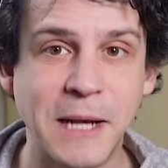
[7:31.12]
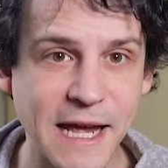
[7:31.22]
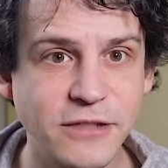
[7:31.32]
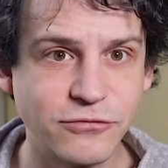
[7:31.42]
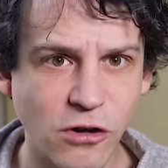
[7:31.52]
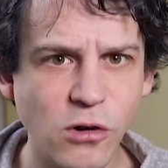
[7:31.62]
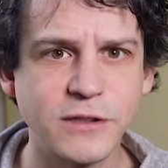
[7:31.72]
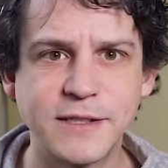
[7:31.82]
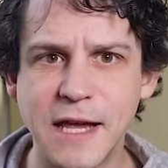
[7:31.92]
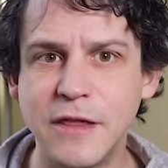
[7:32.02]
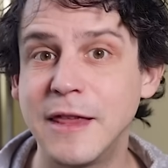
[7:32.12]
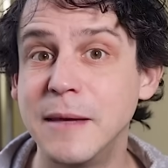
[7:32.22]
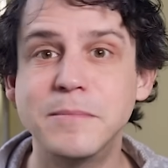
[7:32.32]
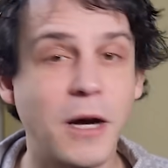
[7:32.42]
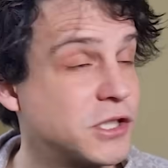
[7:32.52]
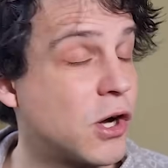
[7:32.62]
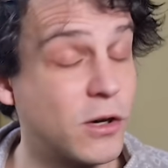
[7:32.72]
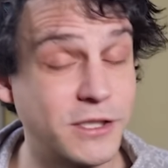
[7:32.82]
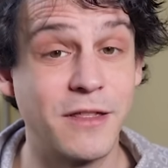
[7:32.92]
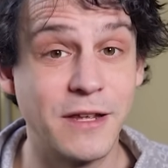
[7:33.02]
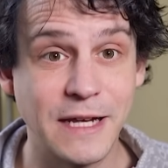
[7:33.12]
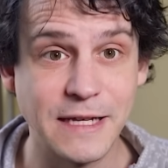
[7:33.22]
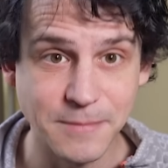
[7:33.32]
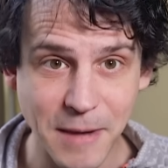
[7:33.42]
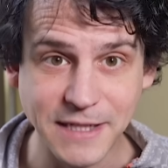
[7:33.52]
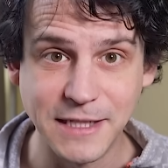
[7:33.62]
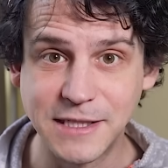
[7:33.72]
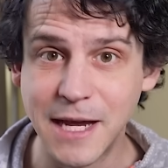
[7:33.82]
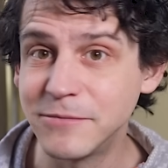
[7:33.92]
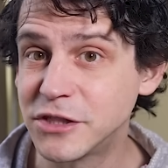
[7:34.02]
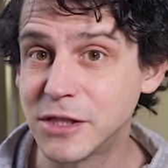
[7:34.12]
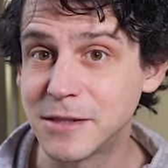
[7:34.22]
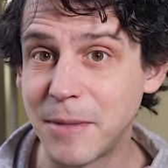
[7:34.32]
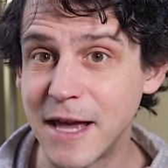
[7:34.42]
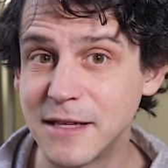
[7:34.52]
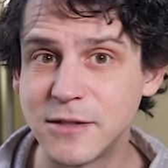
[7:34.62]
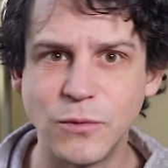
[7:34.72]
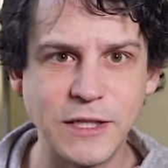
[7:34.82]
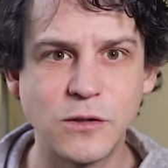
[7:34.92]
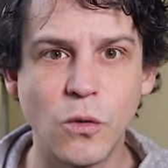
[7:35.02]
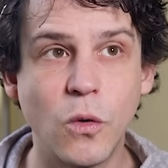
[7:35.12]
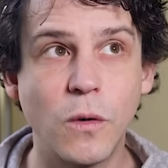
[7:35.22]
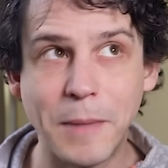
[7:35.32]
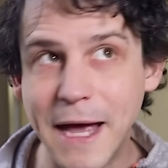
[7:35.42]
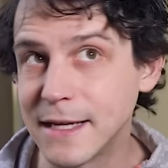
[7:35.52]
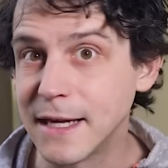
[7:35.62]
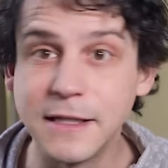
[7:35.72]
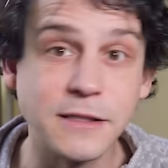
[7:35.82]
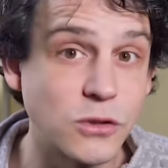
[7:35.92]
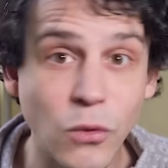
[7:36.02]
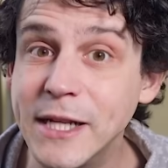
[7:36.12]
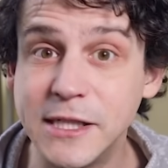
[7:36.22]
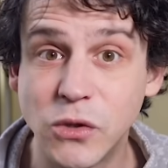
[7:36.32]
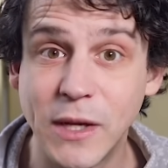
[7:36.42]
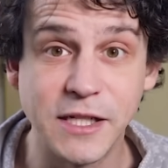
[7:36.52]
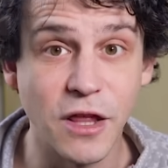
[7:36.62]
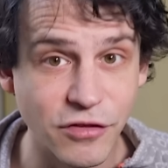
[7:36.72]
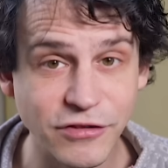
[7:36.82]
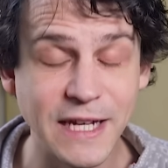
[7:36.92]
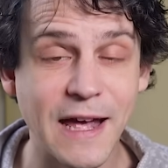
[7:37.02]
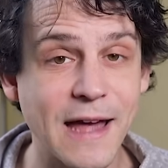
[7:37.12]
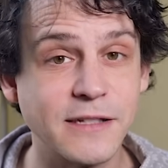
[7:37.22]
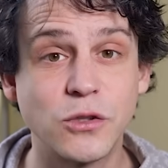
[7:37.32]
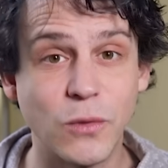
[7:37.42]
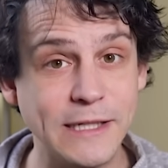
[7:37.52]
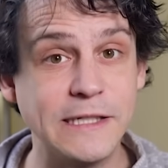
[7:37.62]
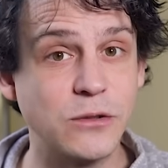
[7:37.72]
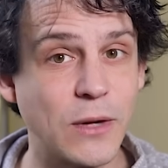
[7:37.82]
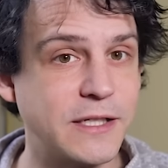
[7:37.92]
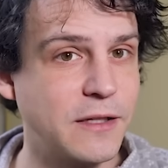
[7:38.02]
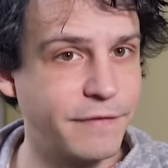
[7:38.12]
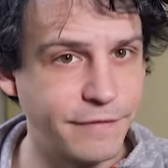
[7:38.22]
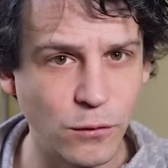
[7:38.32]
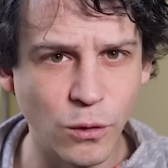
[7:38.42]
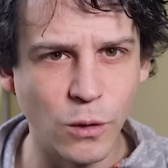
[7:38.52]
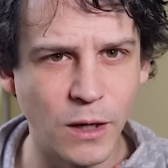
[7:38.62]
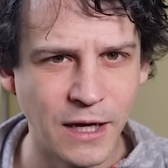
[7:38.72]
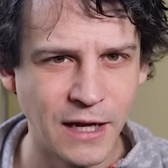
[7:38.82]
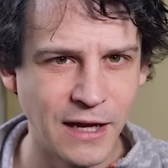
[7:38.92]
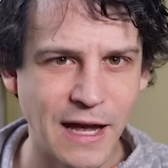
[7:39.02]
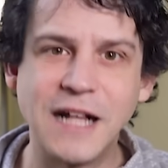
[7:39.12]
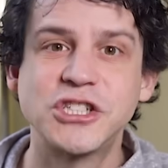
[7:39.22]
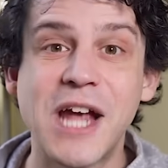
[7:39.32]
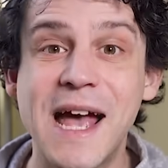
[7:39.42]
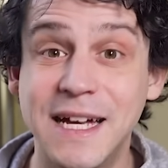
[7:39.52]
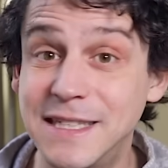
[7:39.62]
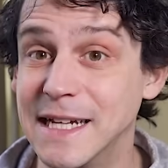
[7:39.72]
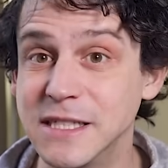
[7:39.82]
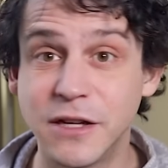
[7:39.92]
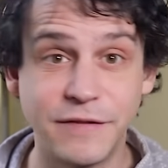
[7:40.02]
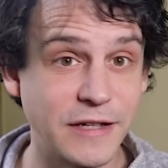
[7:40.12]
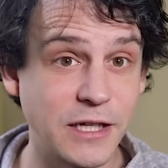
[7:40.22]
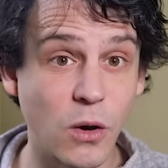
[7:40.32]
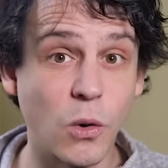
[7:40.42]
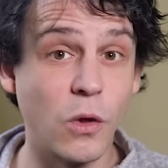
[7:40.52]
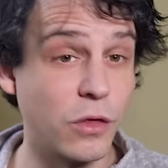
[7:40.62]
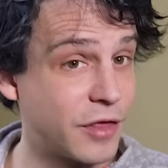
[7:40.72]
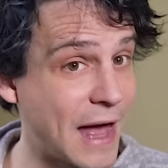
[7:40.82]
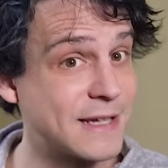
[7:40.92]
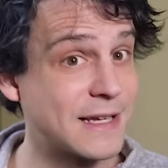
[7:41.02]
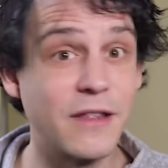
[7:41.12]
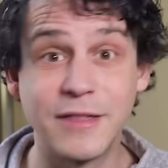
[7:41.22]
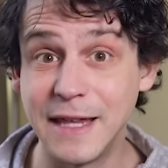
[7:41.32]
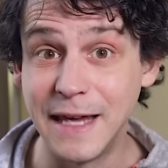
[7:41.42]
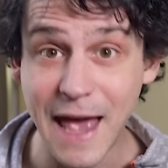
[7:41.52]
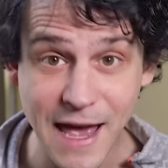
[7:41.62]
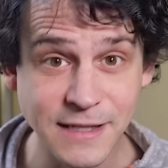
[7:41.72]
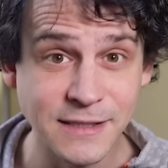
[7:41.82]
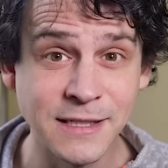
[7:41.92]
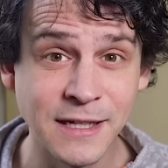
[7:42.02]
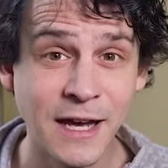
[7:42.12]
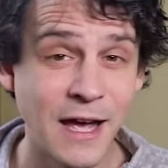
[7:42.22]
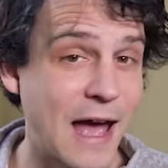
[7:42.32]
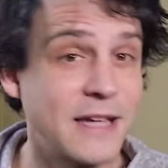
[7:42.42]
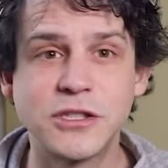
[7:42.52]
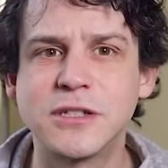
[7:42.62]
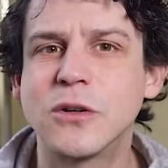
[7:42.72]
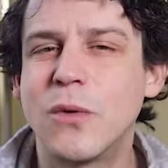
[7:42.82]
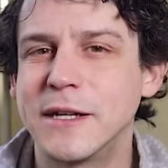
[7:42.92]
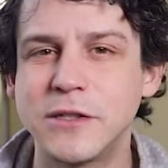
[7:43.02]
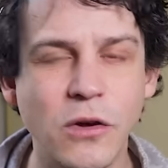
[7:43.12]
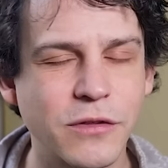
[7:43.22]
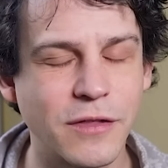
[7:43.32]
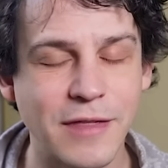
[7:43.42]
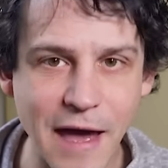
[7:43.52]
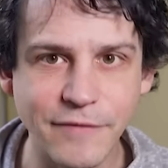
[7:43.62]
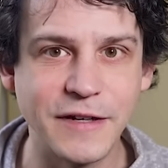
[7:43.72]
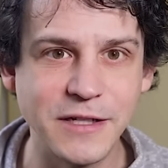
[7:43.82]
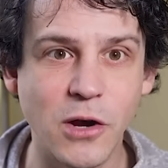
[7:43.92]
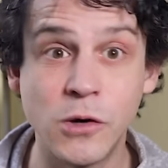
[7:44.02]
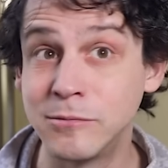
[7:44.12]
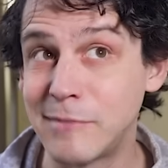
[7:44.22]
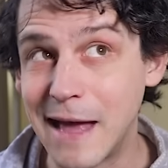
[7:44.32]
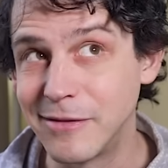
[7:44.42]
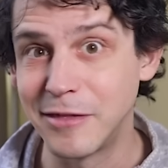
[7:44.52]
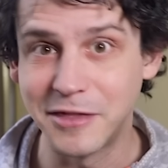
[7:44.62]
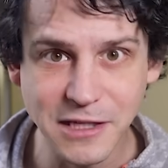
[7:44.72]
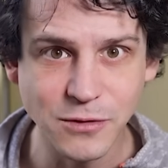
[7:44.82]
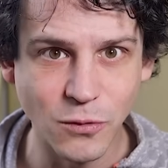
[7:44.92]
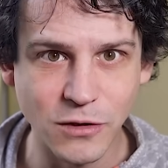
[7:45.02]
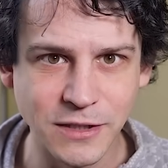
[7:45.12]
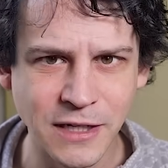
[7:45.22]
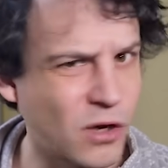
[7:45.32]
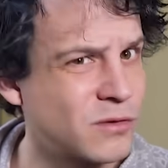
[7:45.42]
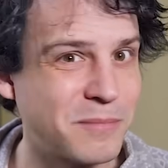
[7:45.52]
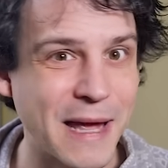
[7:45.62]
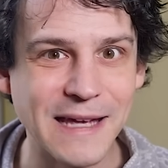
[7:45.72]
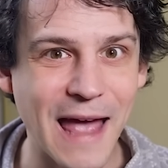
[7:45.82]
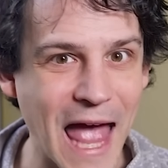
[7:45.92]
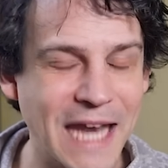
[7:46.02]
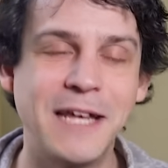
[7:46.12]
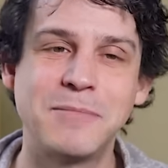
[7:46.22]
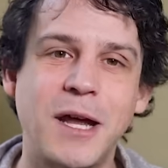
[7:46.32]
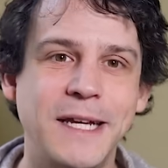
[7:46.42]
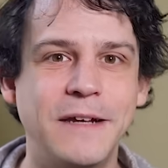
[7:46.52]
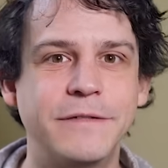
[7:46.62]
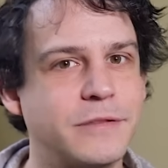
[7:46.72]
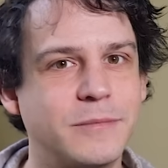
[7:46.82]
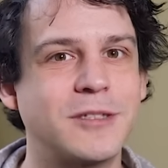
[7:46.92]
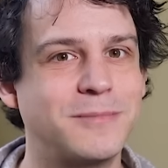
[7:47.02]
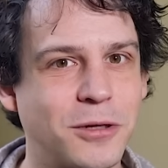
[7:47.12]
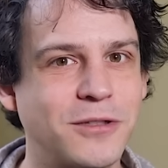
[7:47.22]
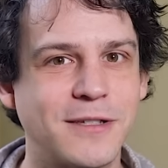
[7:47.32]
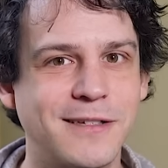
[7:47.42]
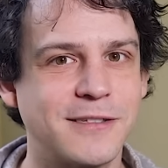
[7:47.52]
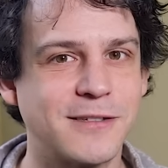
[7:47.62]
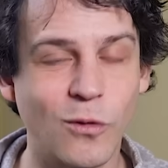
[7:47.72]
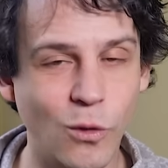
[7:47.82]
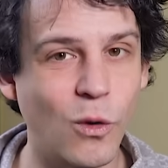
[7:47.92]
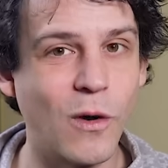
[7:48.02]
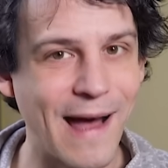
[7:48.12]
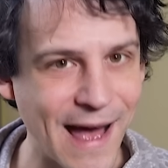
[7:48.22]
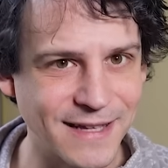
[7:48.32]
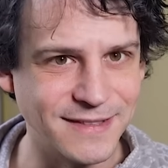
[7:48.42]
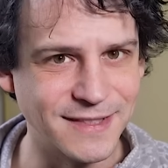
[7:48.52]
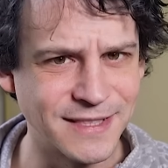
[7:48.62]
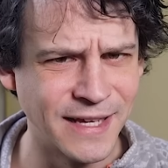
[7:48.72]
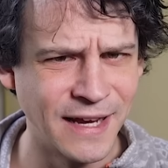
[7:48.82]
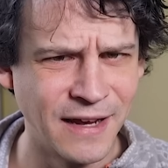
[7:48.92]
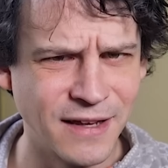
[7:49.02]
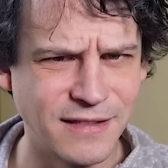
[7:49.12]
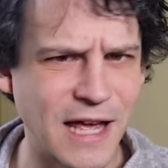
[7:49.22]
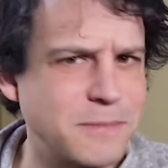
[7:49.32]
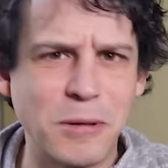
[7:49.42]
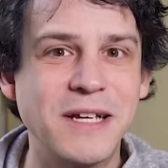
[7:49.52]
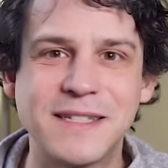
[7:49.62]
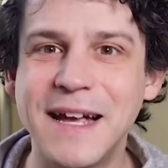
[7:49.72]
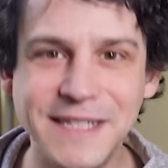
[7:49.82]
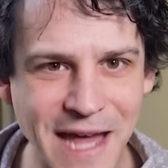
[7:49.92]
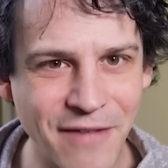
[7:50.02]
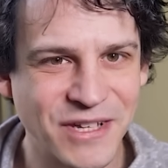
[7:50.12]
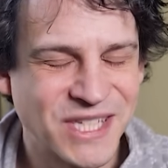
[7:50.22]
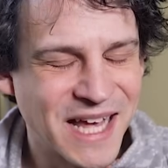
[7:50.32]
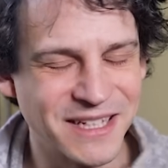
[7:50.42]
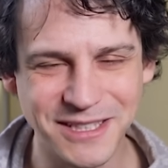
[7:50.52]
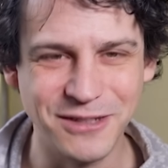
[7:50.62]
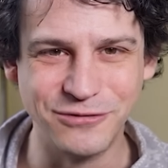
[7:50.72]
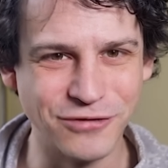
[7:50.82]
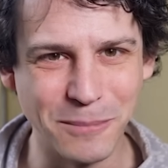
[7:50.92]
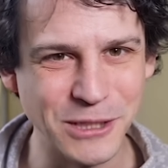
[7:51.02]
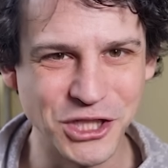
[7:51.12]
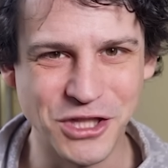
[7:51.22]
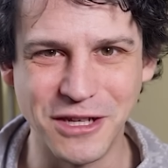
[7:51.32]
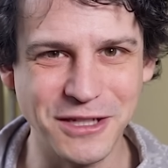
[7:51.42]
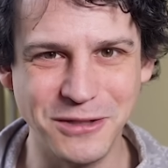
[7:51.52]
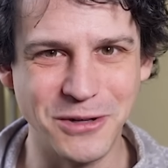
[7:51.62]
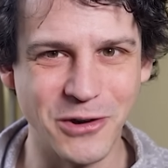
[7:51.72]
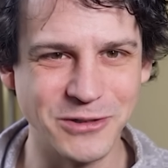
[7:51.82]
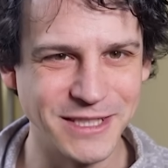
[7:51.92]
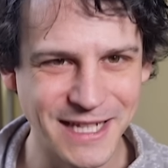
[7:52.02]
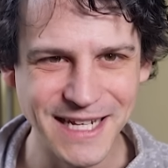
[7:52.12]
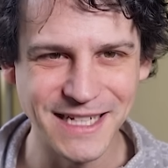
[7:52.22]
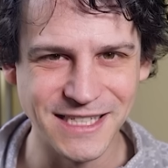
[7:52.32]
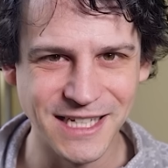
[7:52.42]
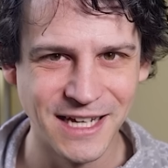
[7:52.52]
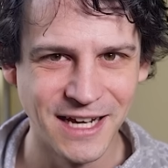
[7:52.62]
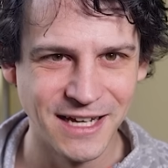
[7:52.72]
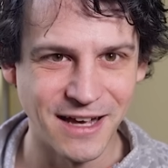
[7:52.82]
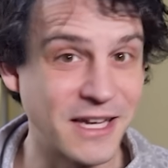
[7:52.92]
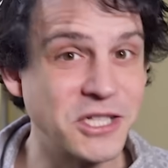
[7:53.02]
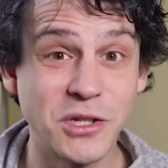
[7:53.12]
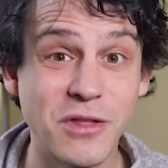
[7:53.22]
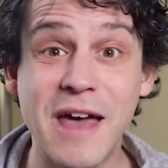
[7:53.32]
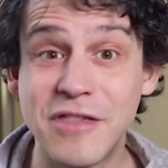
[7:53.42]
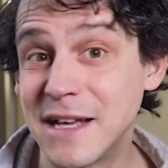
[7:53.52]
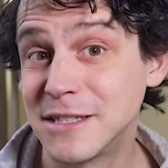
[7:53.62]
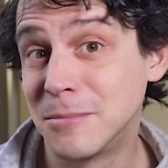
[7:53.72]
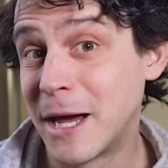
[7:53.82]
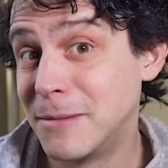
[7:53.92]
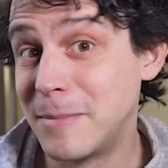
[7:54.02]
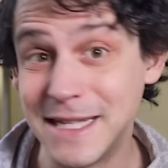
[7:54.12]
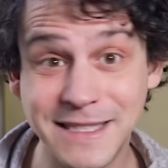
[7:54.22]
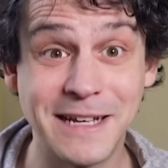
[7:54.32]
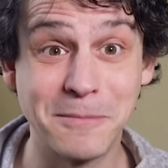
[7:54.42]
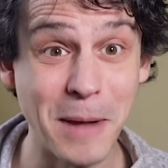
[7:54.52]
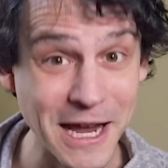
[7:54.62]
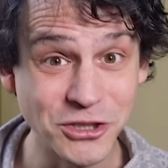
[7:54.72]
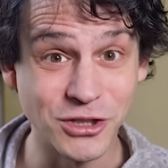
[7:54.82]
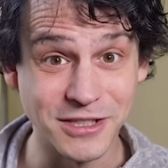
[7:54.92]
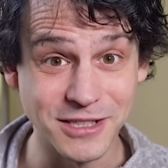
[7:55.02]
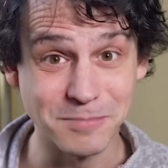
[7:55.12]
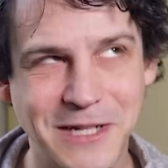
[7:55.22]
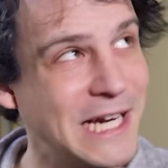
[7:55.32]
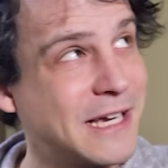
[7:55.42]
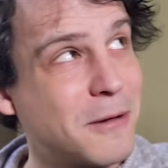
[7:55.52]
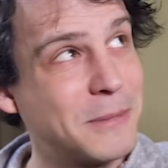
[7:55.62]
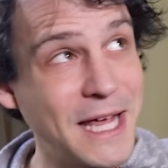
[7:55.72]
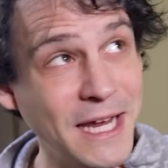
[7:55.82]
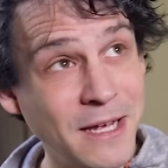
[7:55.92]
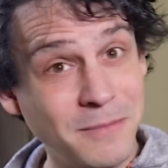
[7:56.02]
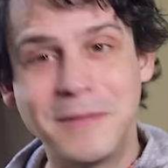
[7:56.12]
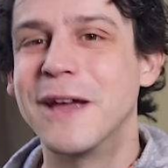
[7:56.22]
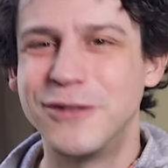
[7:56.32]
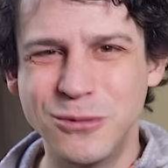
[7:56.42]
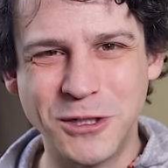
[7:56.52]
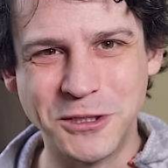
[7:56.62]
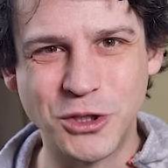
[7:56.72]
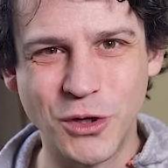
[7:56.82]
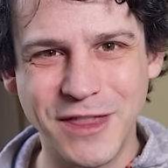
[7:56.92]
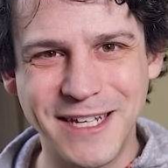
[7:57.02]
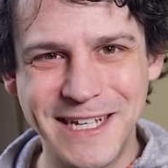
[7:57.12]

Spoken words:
played roles in the much hotter than expected temperature spikes we saw back in 2023 and 2024. I'll share a link to a video on that at the end, and just a quick note that that video and this one don't make any money from sponsors or ads. That's because I never sell you rubbish that you don't need. I can do that thanks to my amazing patrons. Click up here if you want to join the